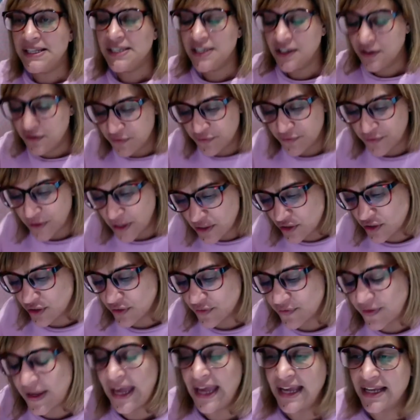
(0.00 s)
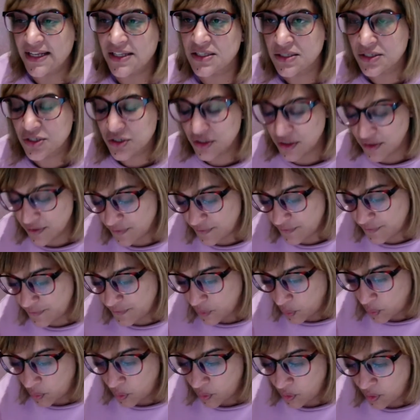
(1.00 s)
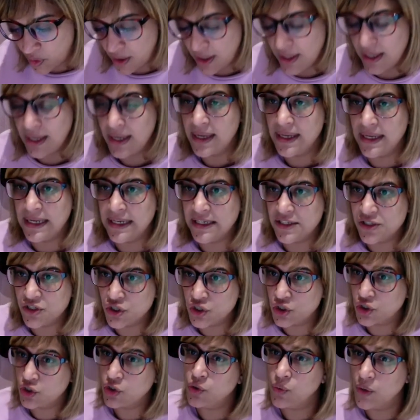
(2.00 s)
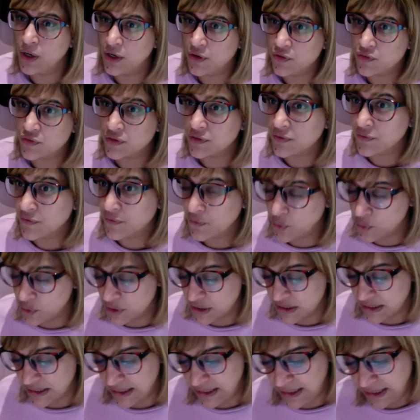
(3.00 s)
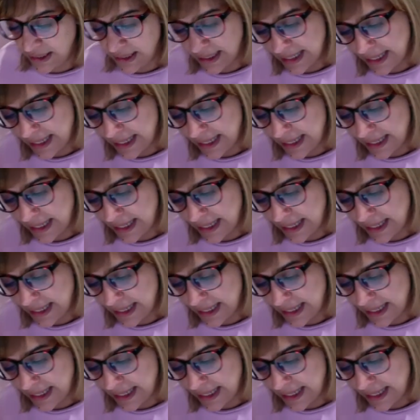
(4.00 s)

in front of x to the 4 is 240